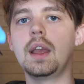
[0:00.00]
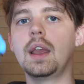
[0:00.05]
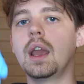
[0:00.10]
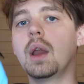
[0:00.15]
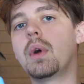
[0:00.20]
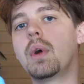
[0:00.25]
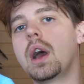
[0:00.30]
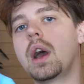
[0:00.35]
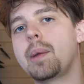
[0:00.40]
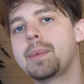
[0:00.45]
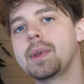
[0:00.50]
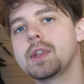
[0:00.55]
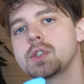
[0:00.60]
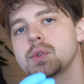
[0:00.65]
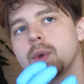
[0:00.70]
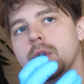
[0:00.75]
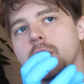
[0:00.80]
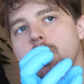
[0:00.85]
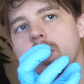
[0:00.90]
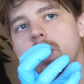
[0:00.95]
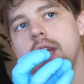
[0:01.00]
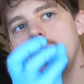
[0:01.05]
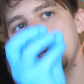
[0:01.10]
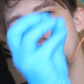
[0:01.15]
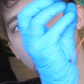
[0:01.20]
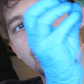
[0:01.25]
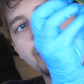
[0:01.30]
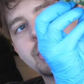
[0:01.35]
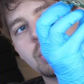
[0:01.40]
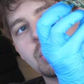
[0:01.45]
and what happens when you heat
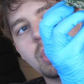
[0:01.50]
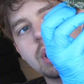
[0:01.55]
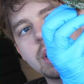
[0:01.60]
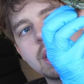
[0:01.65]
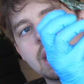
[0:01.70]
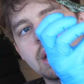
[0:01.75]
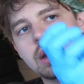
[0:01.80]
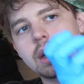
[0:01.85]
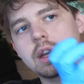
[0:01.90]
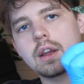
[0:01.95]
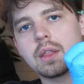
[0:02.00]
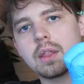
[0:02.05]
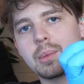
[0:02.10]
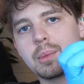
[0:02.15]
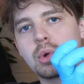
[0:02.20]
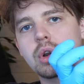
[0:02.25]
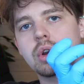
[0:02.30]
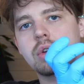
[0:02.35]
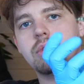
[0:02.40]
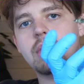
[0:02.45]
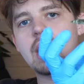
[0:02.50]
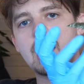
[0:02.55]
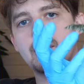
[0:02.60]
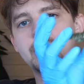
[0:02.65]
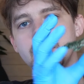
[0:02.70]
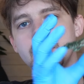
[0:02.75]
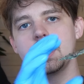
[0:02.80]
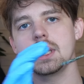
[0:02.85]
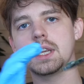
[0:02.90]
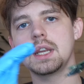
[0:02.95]
up one area of the board
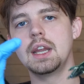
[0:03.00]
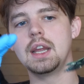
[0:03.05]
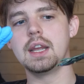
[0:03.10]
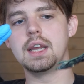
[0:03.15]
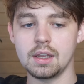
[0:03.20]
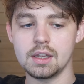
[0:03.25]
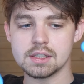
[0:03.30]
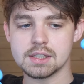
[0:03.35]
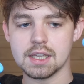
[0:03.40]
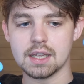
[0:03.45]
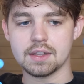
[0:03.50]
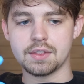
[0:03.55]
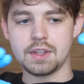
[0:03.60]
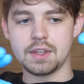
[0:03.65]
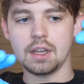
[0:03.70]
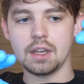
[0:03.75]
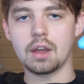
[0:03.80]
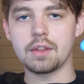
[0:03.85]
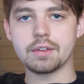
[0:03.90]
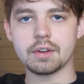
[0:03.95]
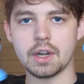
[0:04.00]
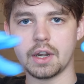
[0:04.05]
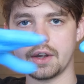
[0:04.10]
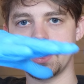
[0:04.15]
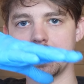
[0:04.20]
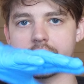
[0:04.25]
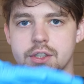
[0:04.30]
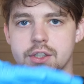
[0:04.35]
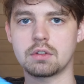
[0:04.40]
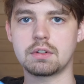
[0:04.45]
rapidly is that the other
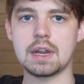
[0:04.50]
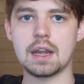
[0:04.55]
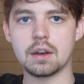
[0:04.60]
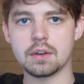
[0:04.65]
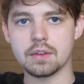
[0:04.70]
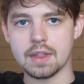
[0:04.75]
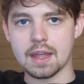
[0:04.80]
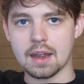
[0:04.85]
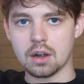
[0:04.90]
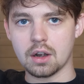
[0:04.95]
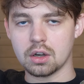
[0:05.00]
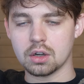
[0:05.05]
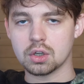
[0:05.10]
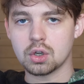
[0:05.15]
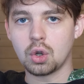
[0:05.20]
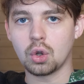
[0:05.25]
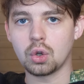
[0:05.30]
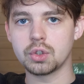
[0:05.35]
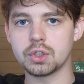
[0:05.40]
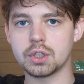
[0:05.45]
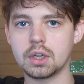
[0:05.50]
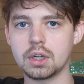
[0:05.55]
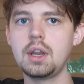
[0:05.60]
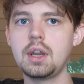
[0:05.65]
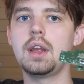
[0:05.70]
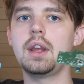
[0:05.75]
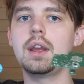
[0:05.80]
areas around that are colder,